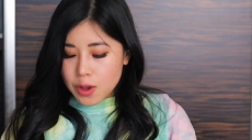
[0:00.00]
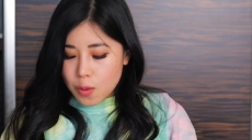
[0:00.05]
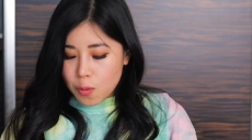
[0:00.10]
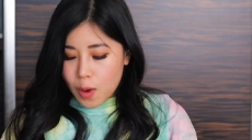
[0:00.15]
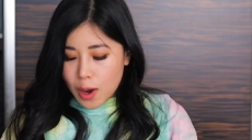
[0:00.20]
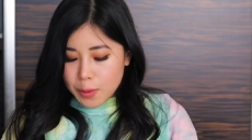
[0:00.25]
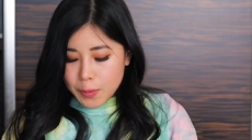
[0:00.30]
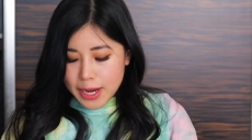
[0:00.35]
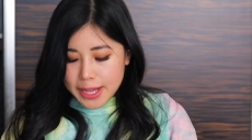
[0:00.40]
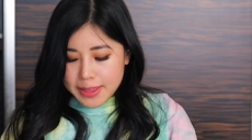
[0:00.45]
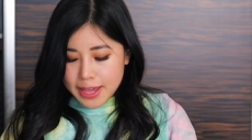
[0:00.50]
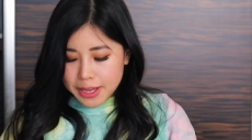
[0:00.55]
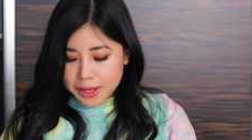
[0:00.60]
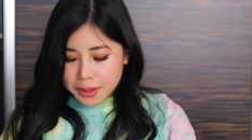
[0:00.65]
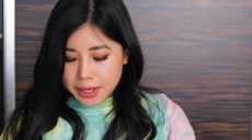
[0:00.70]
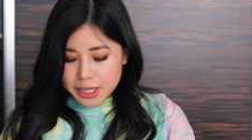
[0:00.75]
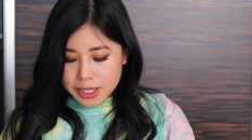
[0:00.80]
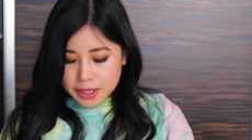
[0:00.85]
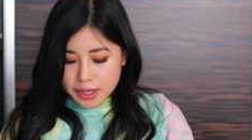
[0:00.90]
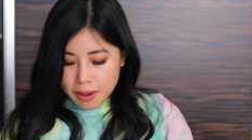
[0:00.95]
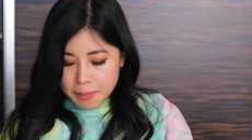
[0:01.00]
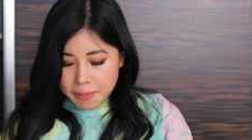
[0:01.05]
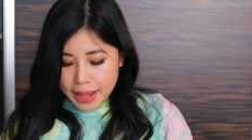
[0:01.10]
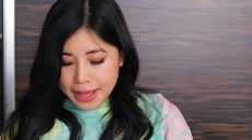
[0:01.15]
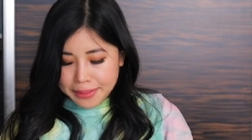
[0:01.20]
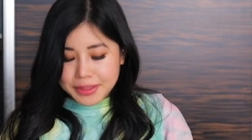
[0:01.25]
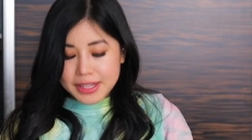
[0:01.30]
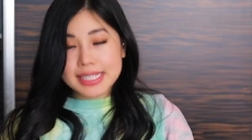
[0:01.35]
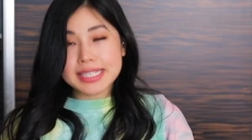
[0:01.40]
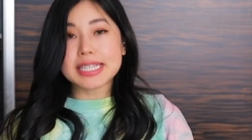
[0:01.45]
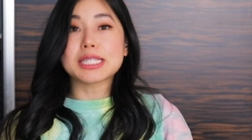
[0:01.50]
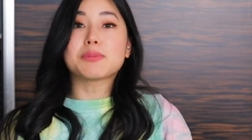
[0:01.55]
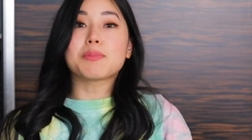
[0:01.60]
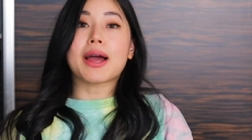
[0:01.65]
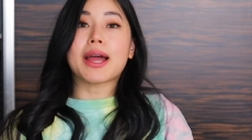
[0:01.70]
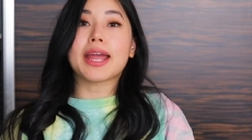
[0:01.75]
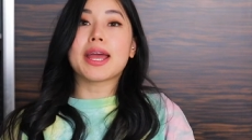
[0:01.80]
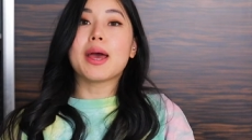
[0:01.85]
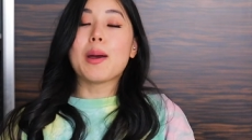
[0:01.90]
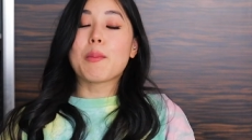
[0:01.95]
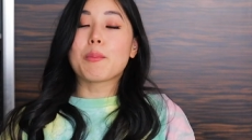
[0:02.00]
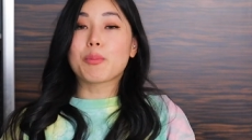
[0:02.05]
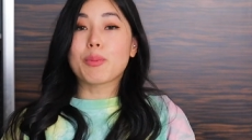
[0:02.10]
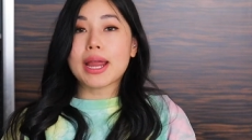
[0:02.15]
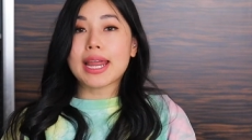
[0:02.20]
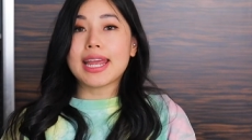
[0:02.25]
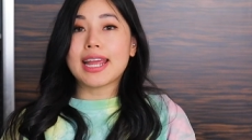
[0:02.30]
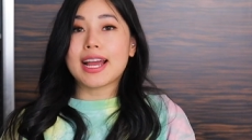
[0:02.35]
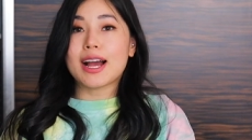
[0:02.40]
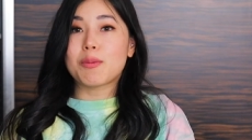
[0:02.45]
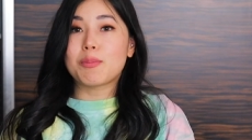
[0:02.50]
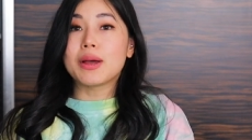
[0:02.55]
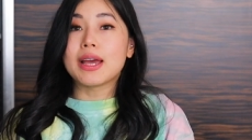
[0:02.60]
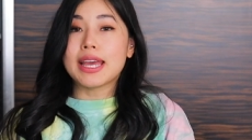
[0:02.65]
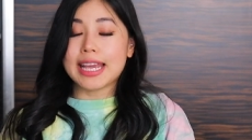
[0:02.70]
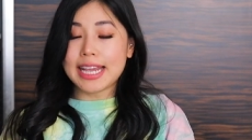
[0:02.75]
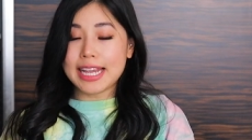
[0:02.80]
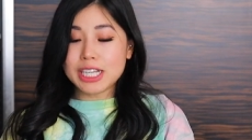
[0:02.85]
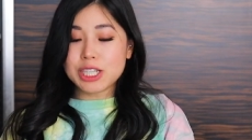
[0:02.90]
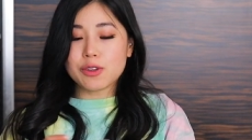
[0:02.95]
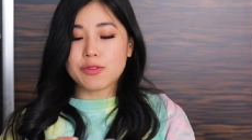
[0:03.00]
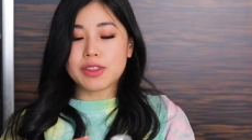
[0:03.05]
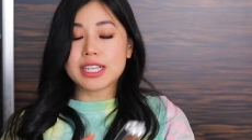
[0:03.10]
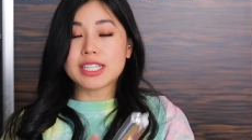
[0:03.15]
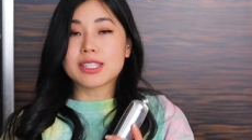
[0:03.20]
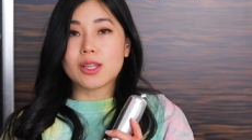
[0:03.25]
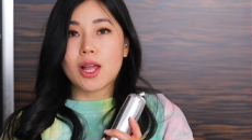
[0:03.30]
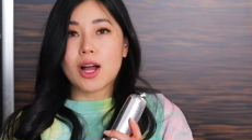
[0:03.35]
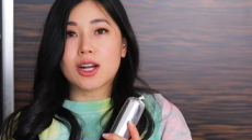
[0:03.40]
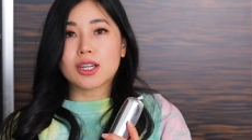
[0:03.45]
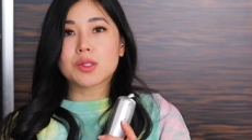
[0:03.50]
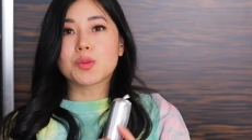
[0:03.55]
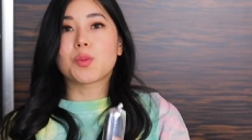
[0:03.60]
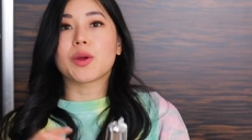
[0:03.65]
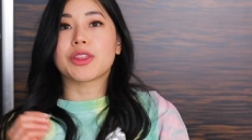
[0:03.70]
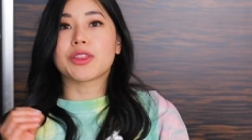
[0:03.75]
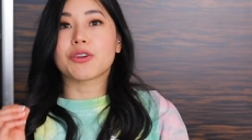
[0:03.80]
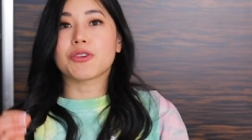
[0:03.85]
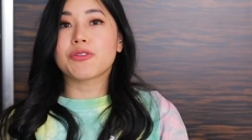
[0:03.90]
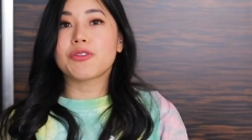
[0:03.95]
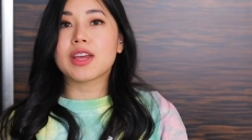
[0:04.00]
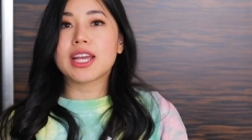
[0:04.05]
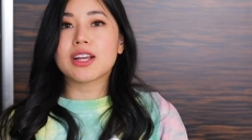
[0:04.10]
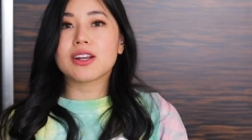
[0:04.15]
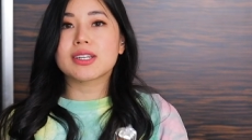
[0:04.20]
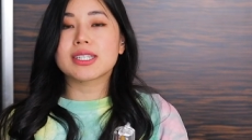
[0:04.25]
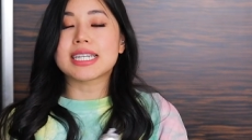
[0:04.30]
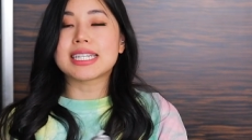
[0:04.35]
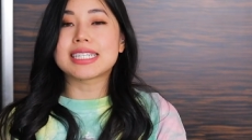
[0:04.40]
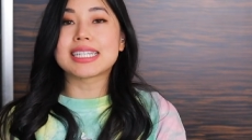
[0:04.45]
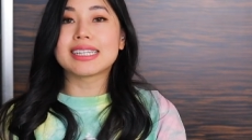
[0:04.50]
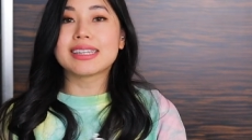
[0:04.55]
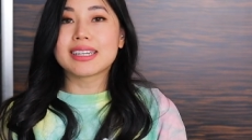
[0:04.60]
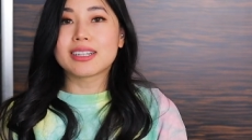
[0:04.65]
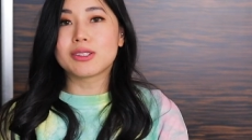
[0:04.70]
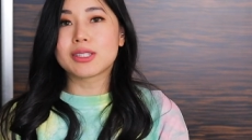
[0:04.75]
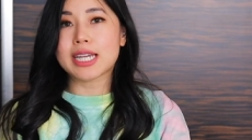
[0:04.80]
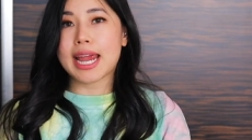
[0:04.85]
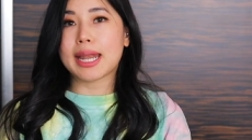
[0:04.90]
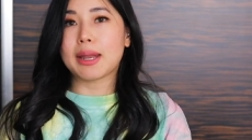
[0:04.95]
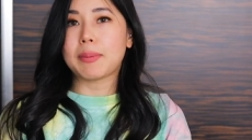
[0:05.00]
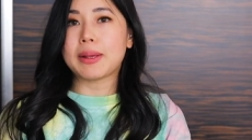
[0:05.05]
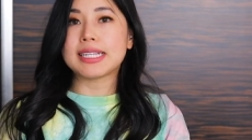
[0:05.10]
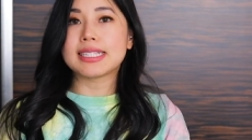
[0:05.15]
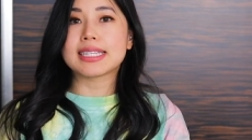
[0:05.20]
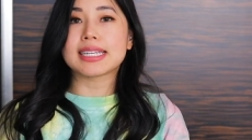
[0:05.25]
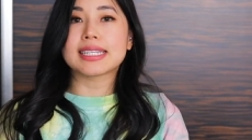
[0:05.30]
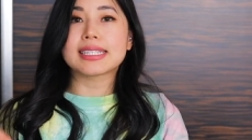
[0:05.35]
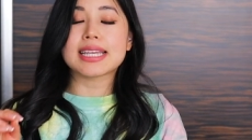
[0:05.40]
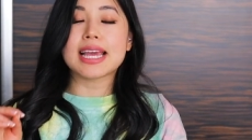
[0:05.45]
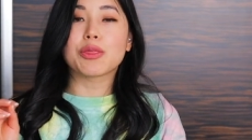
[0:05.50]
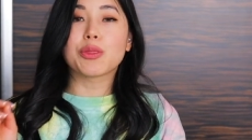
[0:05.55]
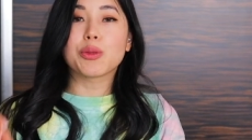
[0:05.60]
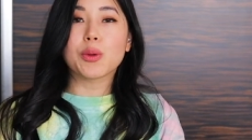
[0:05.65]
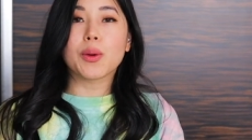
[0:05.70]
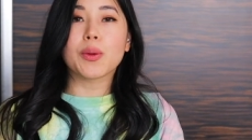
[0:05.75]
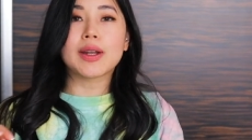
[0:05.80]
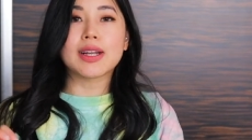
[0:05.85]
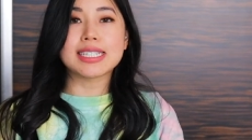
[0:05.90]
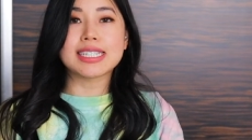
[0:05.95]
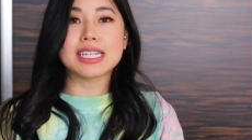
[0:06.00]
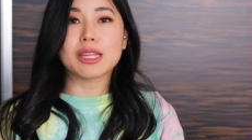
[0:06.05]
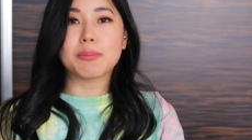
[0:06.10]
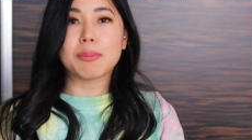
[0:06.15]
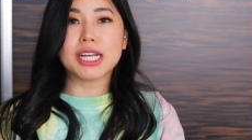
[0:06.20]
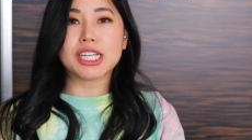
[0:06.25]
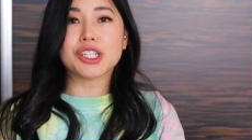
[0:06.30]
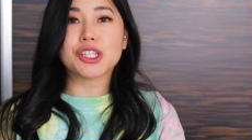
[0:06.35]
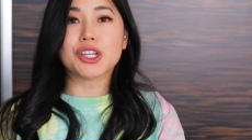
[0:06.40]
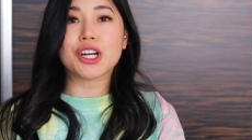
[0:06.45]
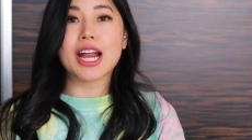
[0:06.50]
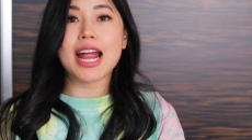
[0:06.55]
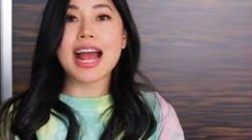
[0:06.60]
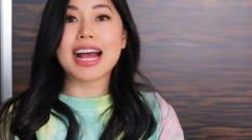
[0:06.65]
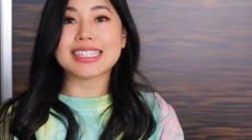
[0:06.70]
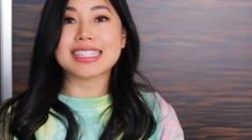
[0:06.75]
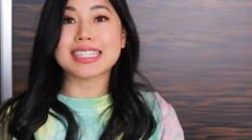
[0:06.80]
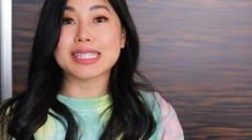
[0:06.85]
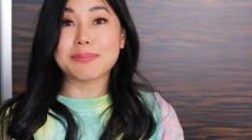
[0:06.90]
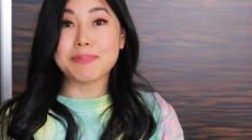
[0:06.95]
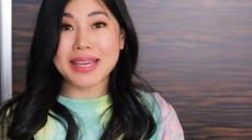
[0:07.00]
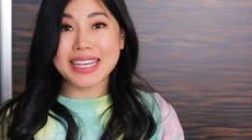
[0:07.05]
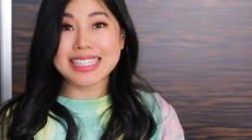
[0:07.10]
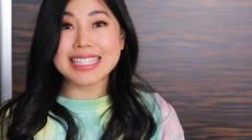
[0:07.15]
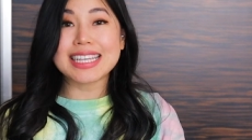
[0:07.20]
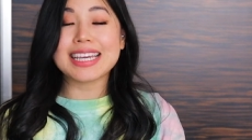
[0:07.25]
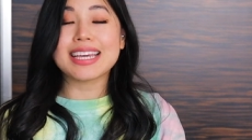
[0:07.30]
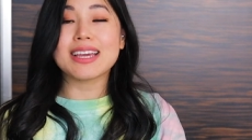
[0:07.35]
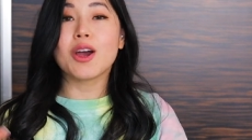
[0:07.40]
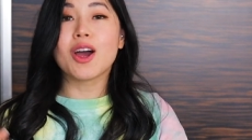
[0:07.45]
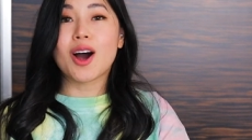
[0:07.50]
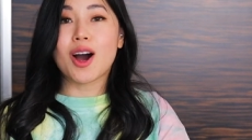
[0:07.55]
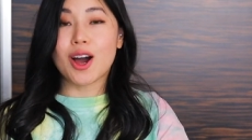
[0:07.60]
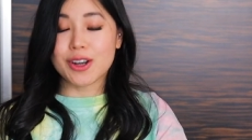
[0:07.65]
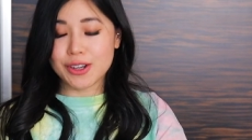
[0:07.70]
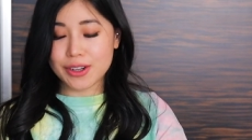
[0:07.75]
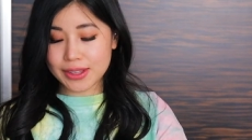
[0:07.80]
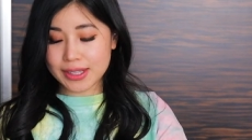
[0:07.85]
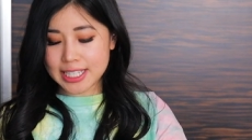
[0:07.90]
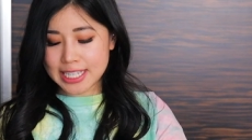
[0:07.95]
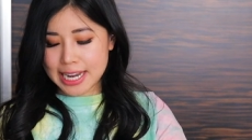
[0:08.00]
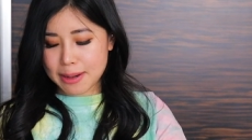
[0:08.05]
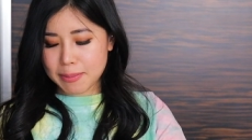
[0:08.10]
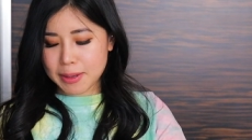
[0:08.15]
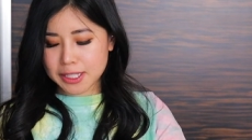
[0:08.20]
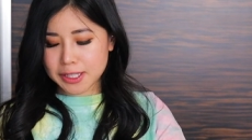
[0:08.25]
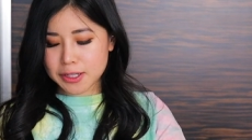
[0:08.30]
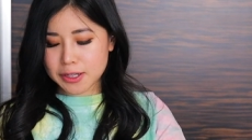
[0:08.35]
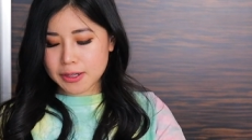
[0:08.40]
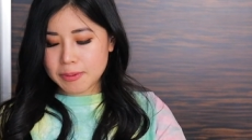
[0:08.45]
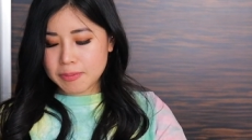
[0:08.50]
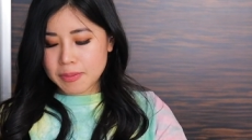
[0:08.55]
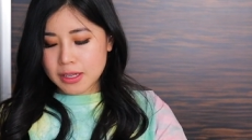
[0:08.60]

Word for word: One way that you can combat this is by breaking up each of these logs with your fingers into little tiny pieces and throw it into the mixture as it's mixing under the stand mixer.